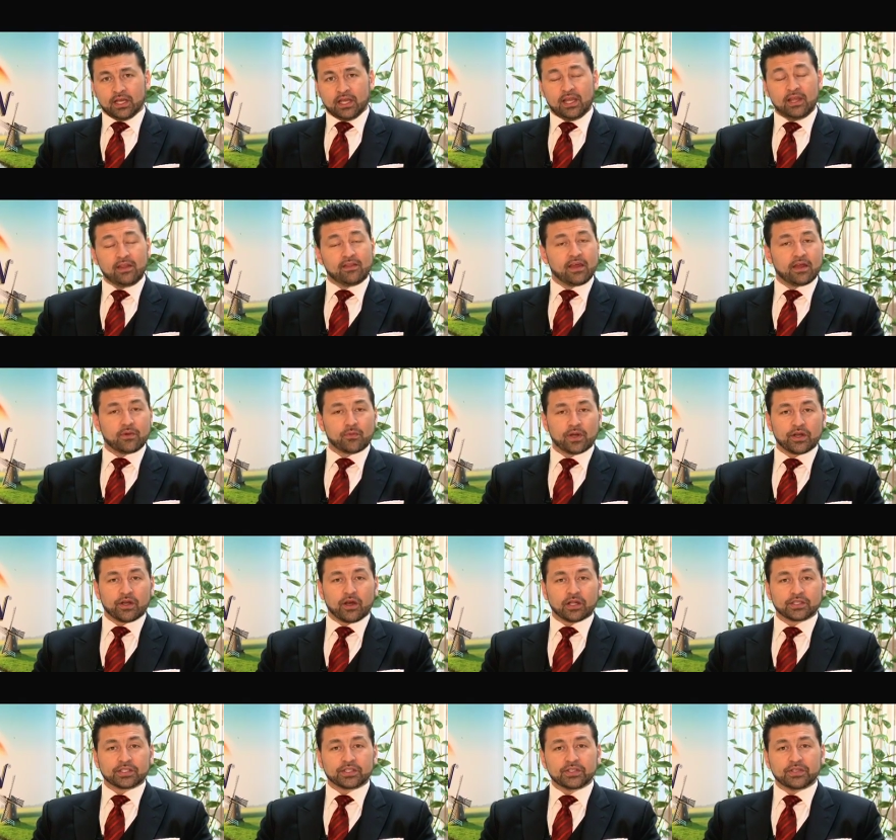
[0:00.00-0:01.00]
He then went
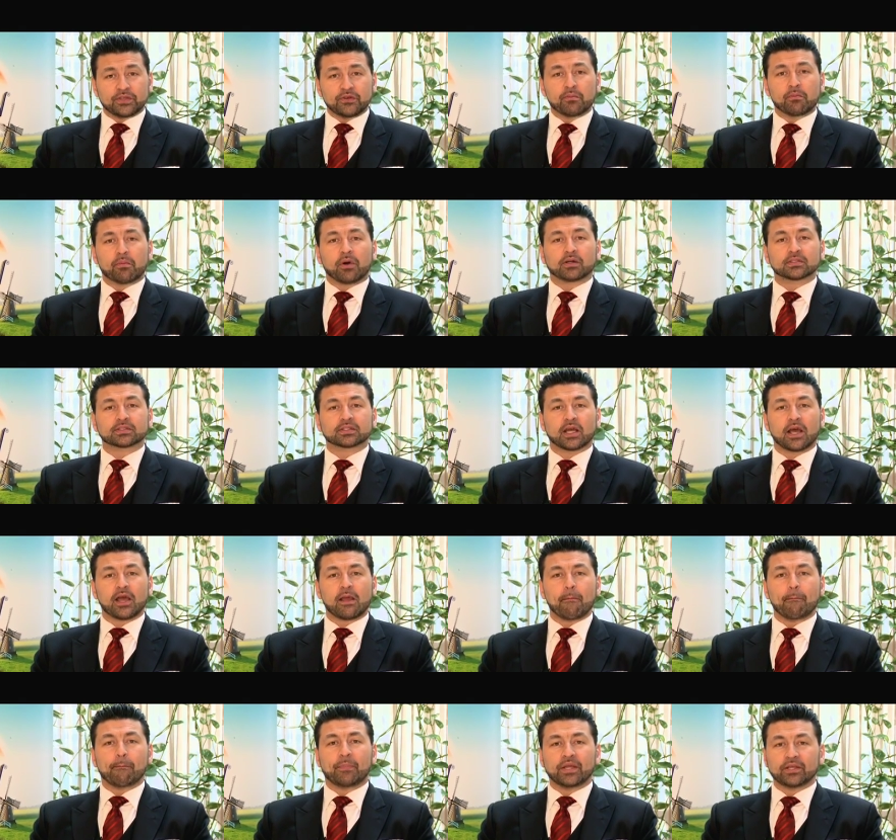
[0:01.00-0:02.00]
on to do
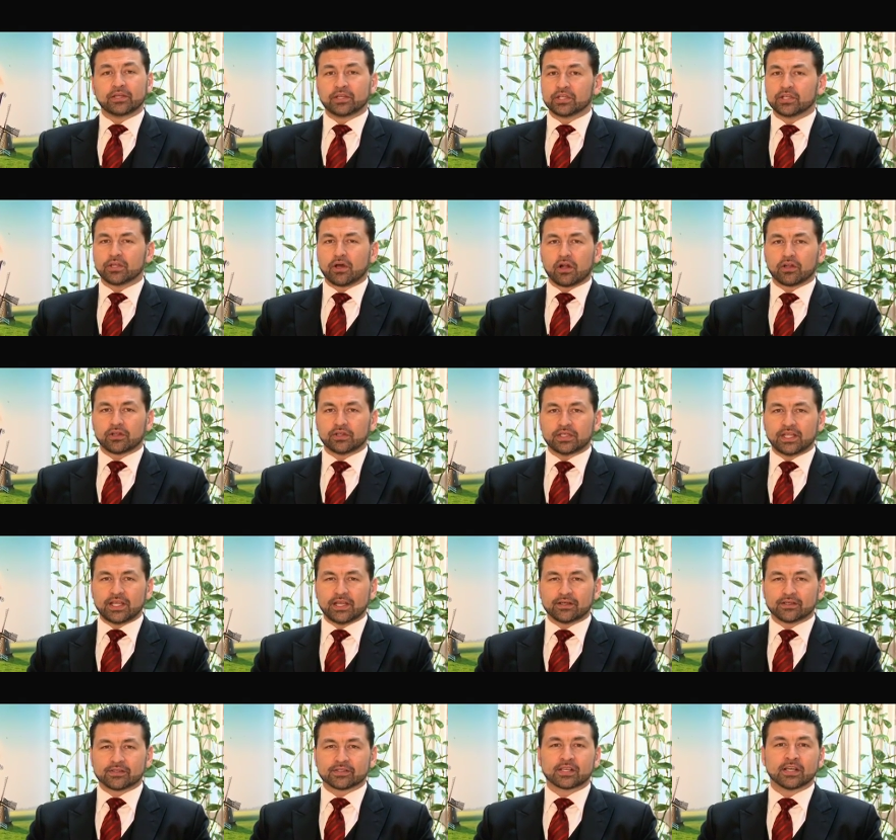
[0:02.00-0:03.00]
multi billion dollar
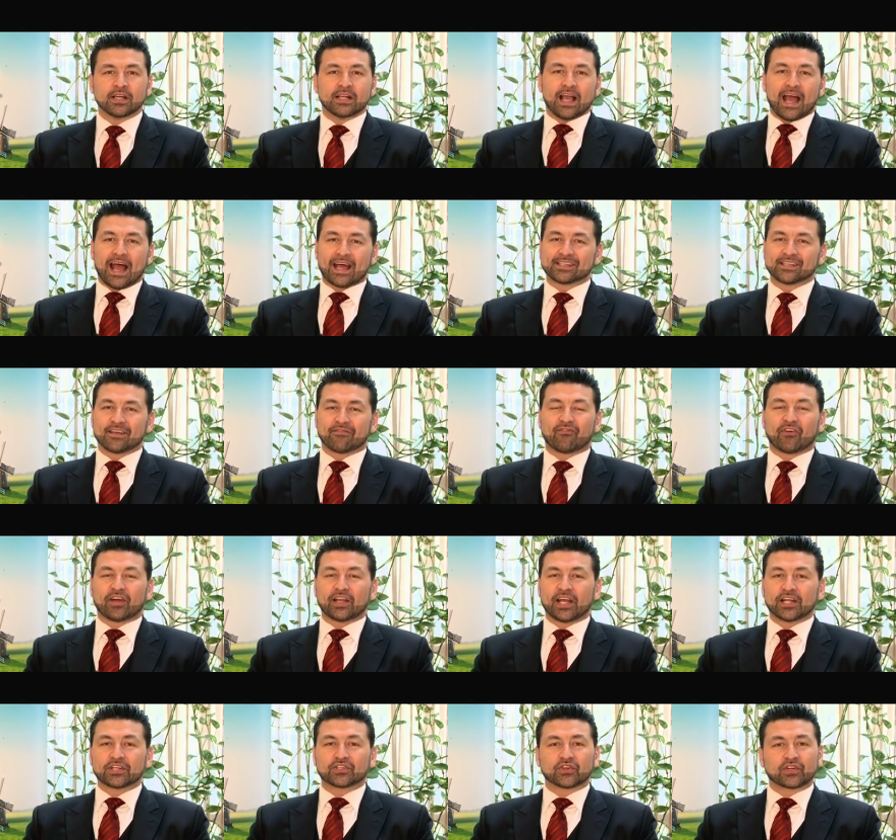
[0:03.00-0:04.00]
deals as a
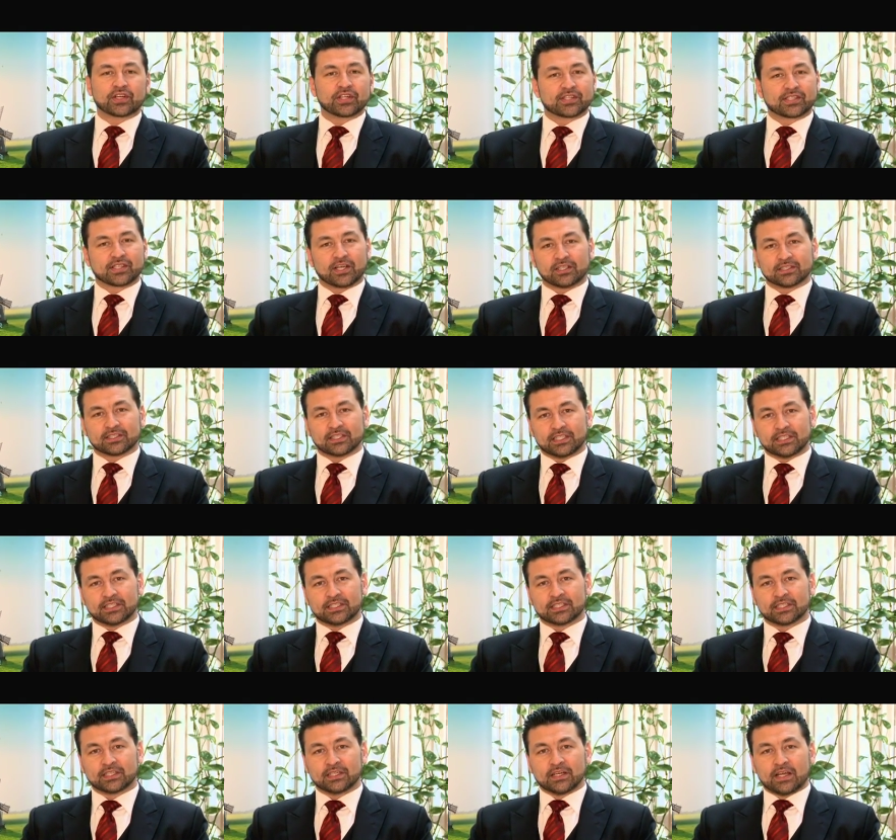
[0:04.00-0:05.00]
financial
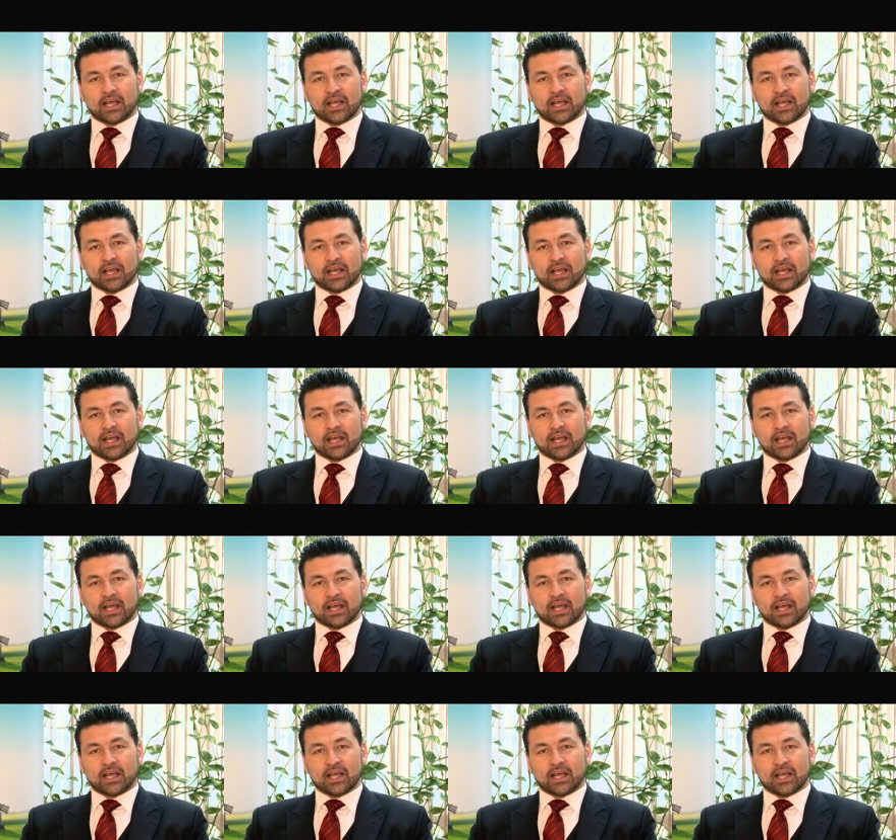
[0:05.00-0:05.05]
consultant.